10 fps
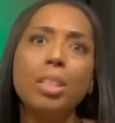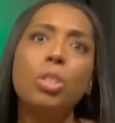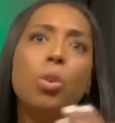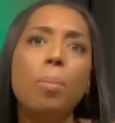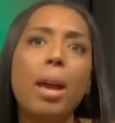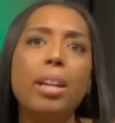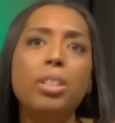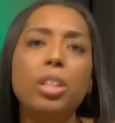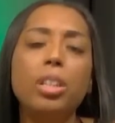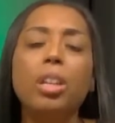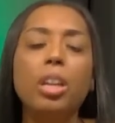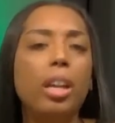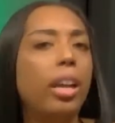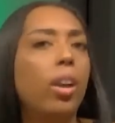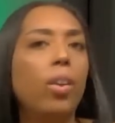So imagine,
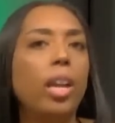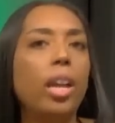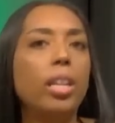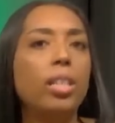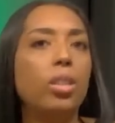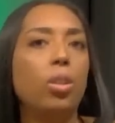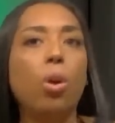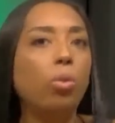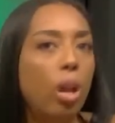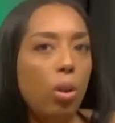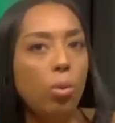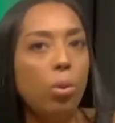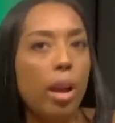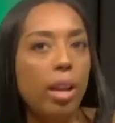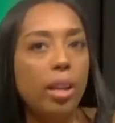here it is, your low
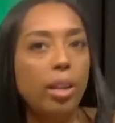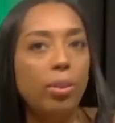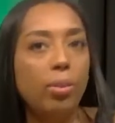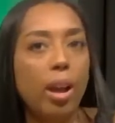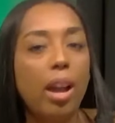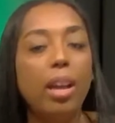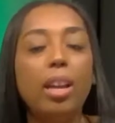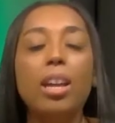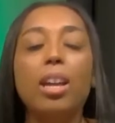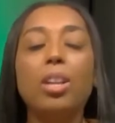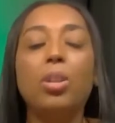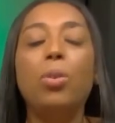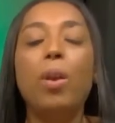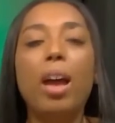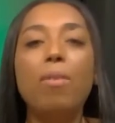credit, right? You
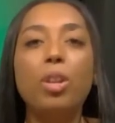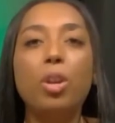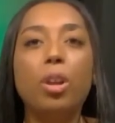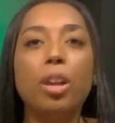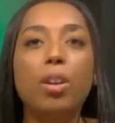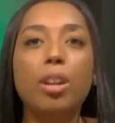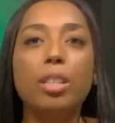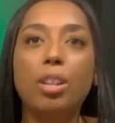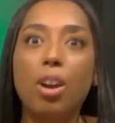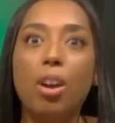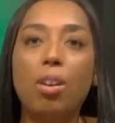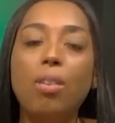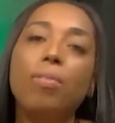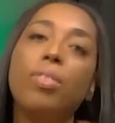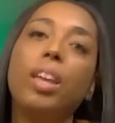don't have any credit cards at
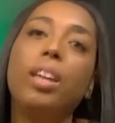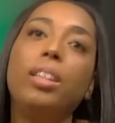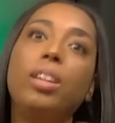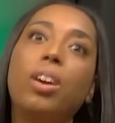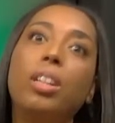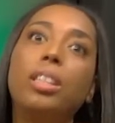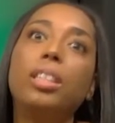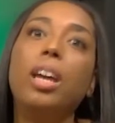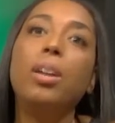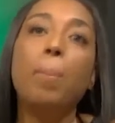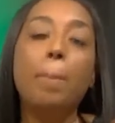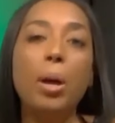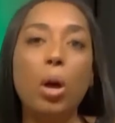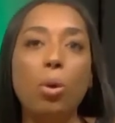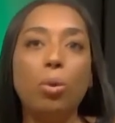all, and then all of a sudden,
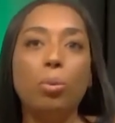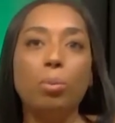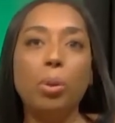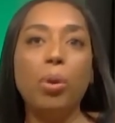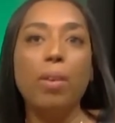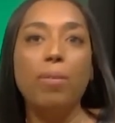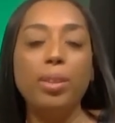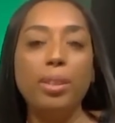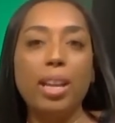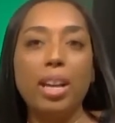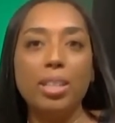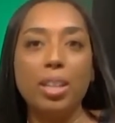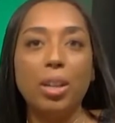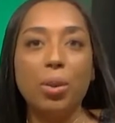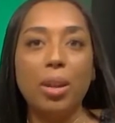boom, you got
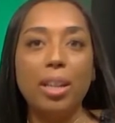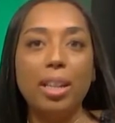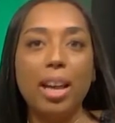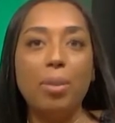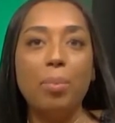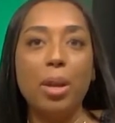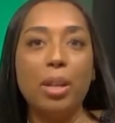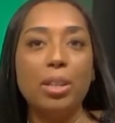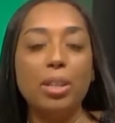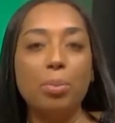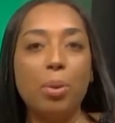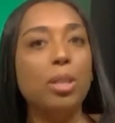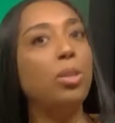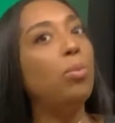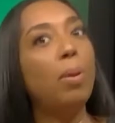$50,000 credit line, American
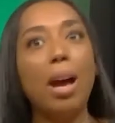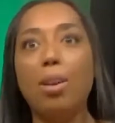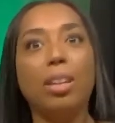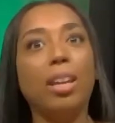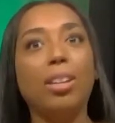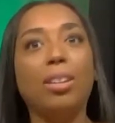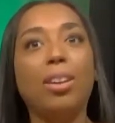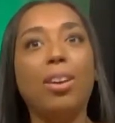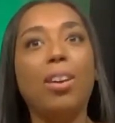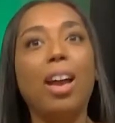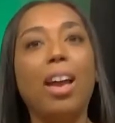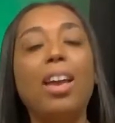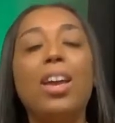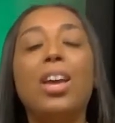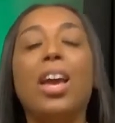Express. You balling. Okay,
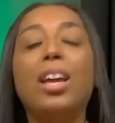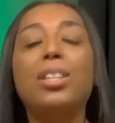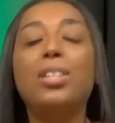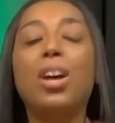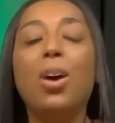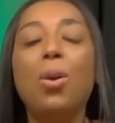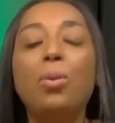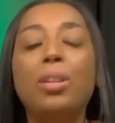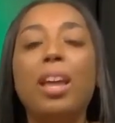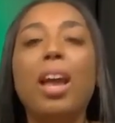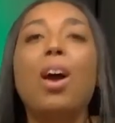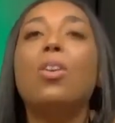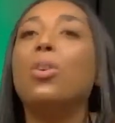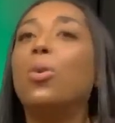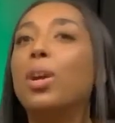and so now
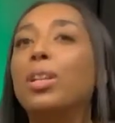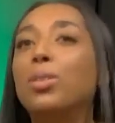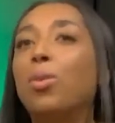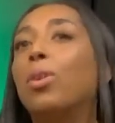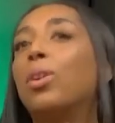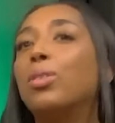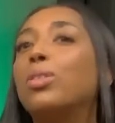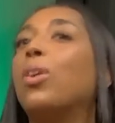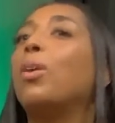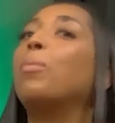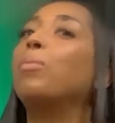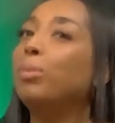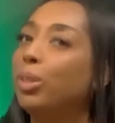your credit score gonna start